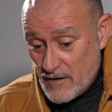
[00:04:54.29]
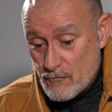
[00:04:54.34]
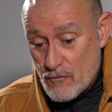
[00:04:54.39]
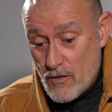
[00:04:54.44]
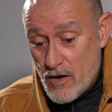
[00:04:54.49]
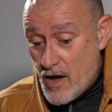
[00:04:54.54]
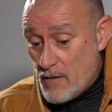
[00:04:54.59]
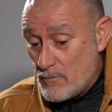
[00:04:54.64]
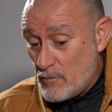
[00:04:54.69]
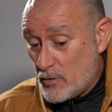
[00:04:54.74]

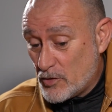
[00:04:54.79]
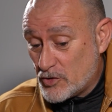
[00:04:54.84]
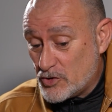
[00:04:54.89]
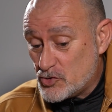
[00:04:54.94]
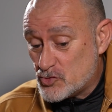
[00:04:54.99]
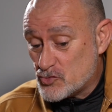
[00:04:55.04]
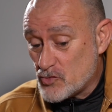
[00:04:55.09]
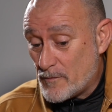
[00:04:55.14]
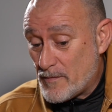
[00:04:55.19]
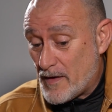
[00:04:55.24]
right, I'm not going
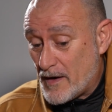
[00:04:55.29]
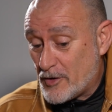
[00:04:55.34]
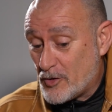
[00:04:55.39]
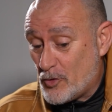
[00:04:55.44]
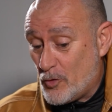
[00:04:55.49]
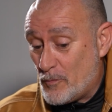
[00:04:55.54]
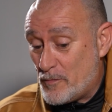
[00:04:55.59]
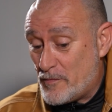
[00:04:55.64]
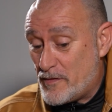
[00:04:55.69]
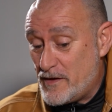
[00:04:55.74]
to drop that
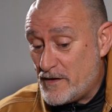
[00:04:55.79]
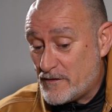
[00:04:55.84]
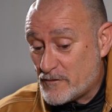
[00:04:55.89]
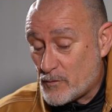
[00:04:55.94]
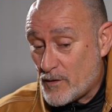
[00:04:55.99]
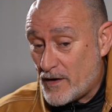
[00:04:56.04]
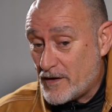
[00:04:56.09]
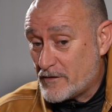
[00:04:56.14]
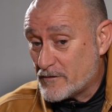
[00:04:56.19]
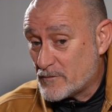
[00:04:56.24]
cup this
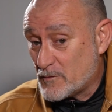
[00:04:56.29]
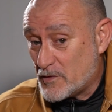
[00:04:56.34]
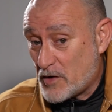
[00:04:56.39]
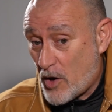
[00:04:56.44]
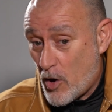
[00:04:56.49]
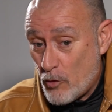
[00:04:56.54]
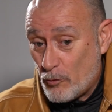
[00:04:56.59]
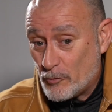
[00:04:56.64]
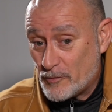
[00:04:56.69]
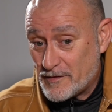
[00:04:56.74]
way because I'm going
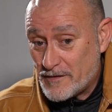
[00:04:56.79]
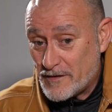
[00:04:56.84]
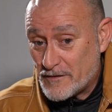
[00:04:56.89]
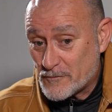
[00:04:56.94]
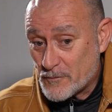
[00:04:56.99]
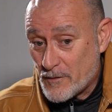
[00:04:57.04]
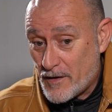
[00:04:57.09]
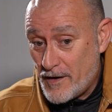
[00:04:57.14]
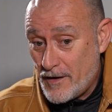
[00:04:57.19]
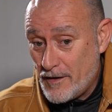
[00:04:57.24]
to hold it
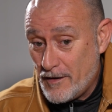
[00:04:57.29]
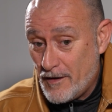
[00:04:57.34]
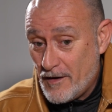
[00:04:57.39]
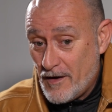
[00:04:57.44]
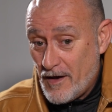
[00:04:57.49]
this way.